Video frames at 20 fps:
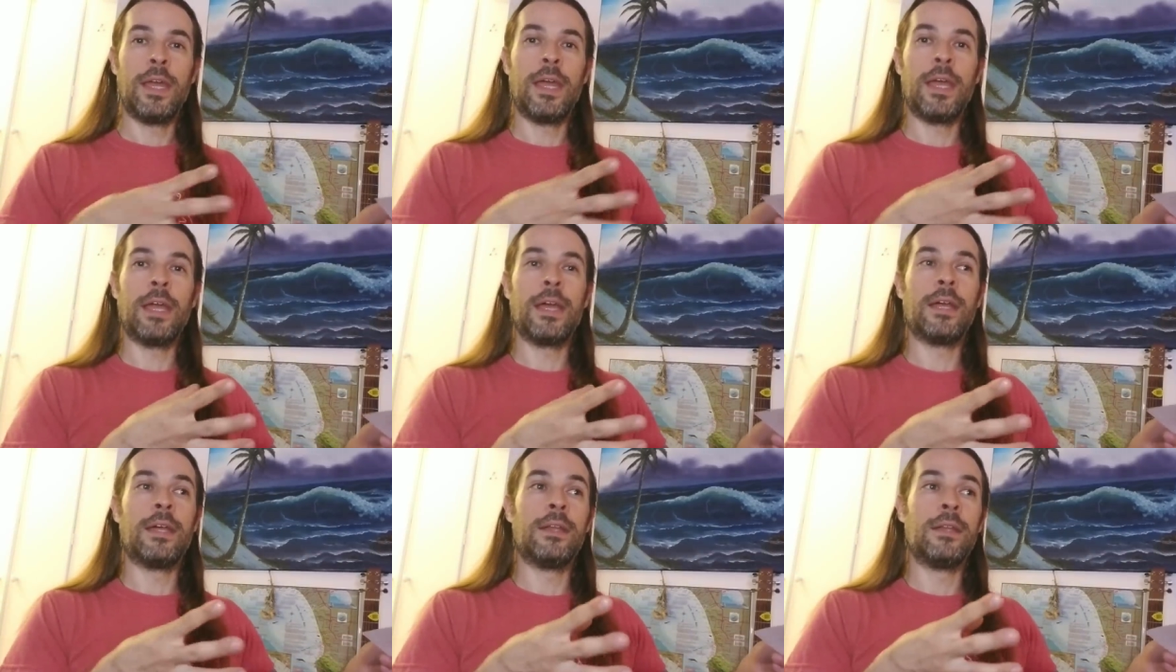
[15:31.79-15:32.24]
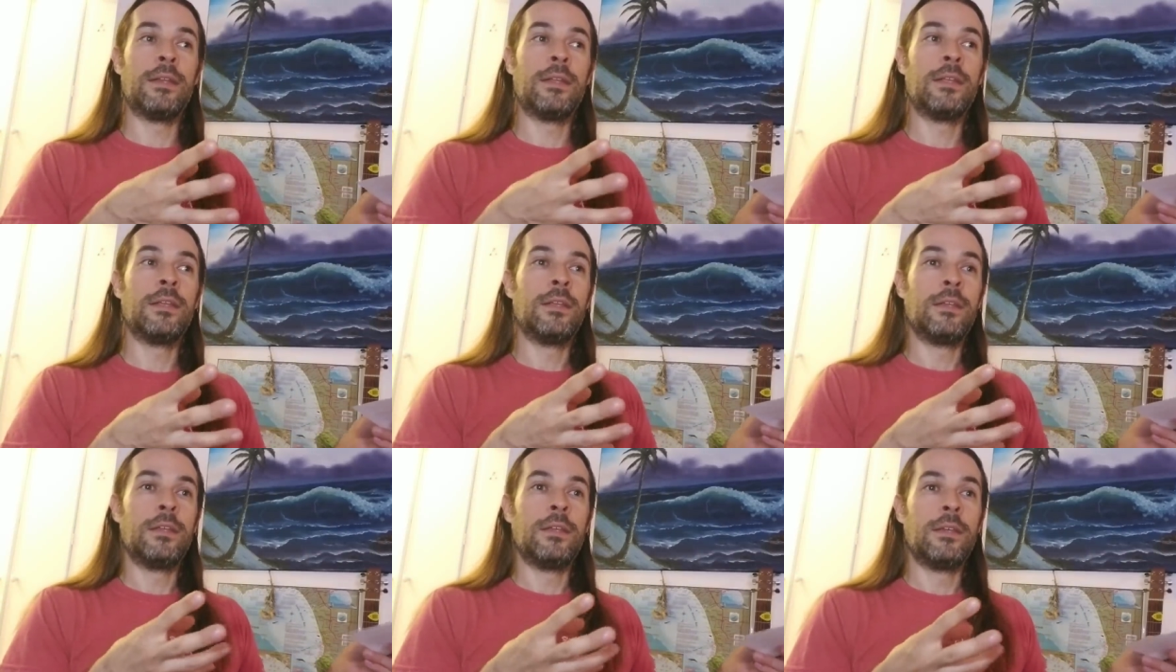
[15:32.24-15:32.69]
and
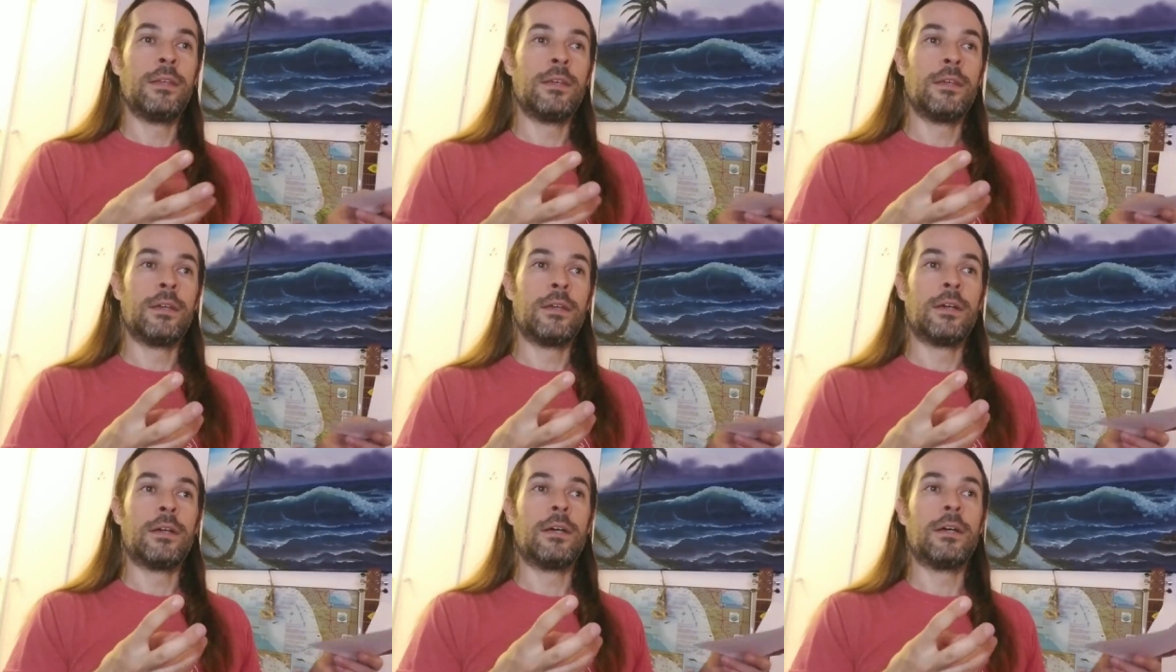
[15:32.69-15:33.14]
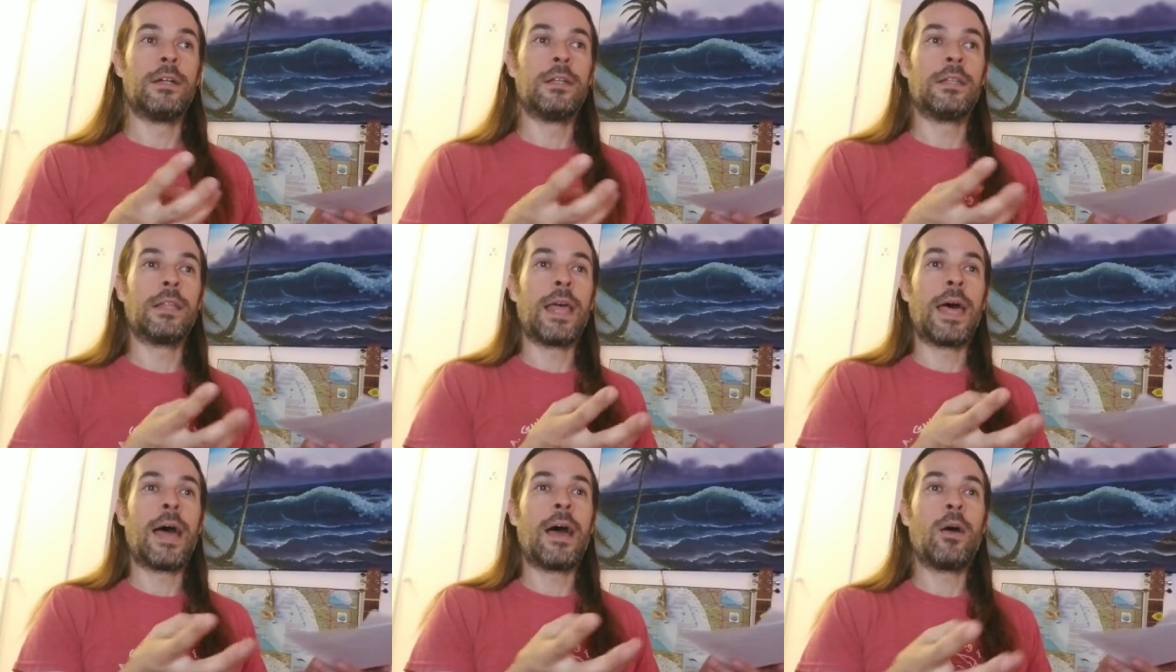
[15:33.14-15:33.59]

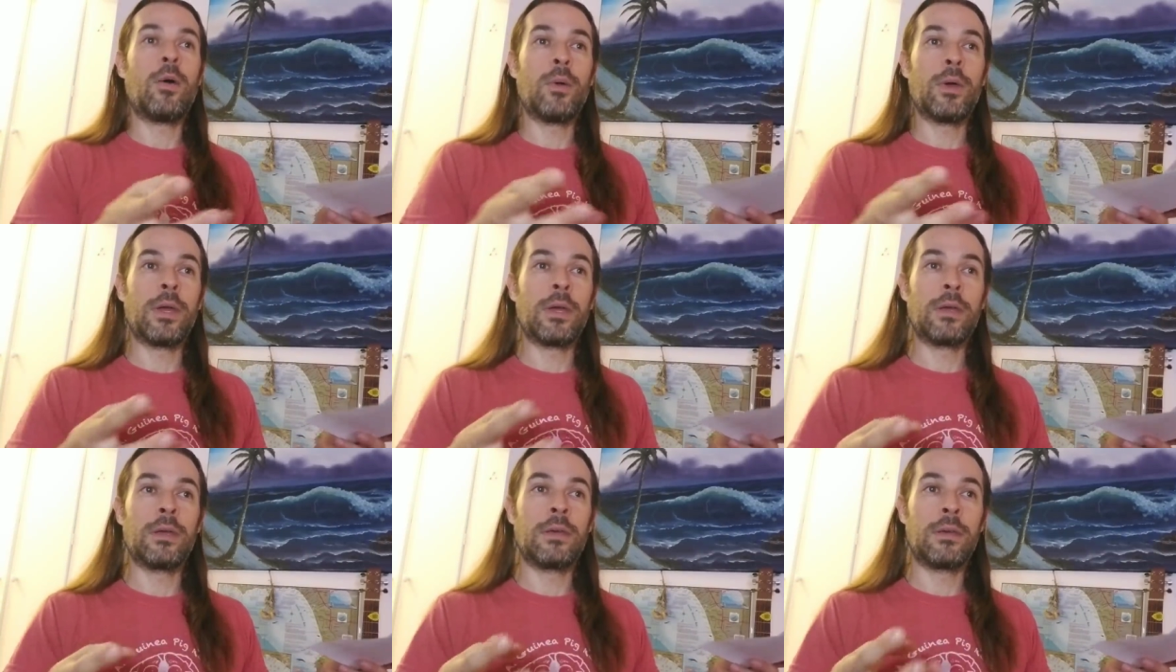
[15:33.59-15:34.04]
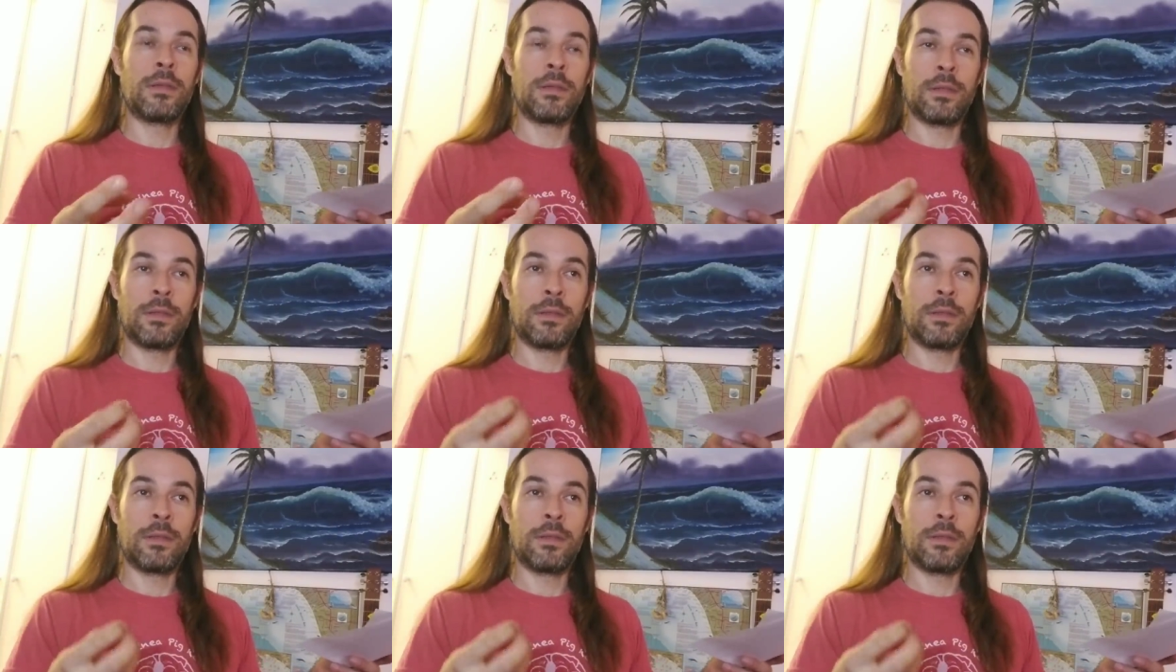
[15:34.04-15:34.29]
allowing